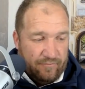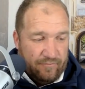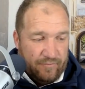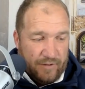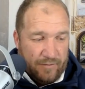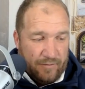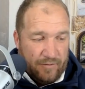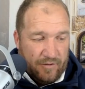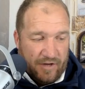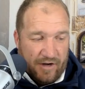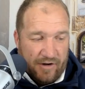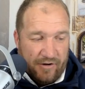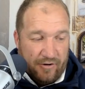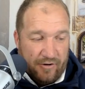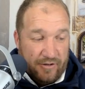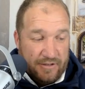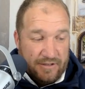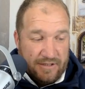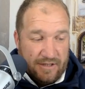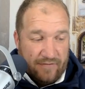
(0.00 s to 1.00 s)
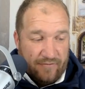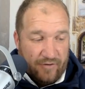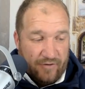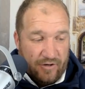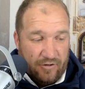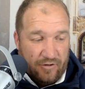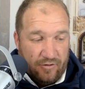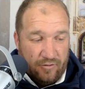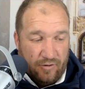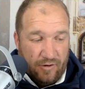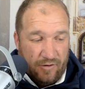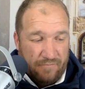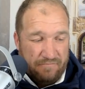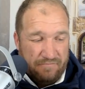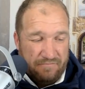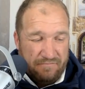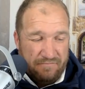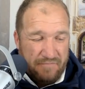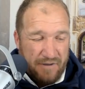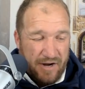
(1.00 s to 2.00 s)
people that i know in south africa who are
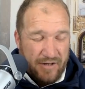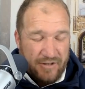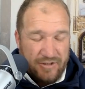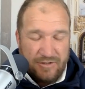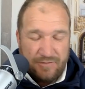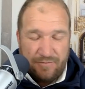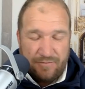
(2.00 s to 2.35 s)
much